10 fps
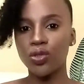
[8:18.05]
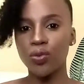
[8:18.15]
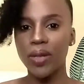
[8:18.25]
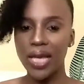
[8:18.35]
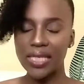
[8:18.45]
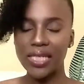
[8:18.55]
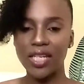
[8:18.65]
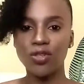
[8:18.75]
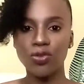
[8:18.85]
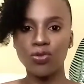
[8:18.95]
to be
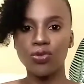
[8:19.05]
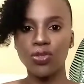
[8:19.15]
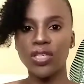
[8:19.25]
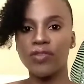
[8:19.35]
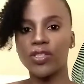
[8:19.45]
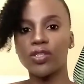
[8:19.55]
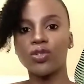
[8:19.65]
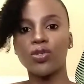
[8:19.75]
hesitant to use your services,